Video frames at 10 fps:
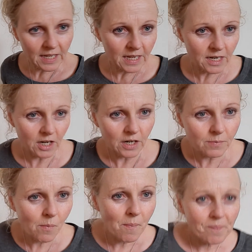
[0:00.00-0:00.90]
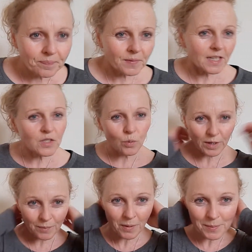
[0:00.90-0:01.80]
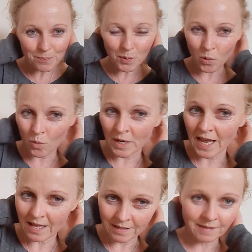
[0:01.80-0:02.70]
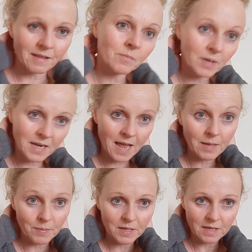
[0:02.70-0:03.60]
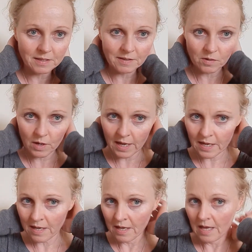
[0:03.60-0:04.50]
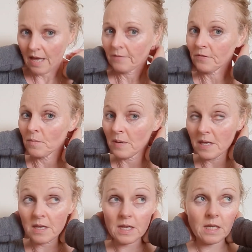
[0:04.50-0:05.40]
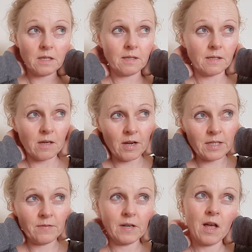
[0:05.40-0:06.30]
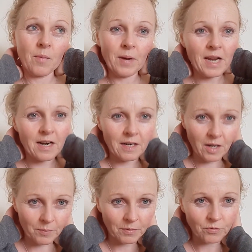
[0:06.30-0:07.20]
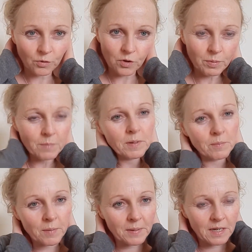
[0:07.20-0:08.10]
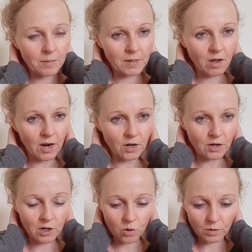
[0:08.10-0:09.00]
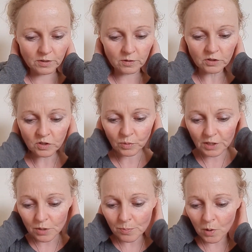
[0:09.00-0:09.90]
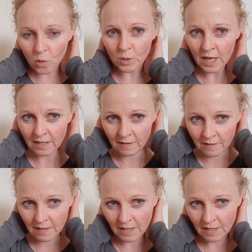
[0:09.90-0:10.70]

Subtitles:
here is where my bone ends and my neck begins, okay? And for me, it's kind of along my hairline, but for other people, it might be a little bit higher or lower. So it's just where your bone ends.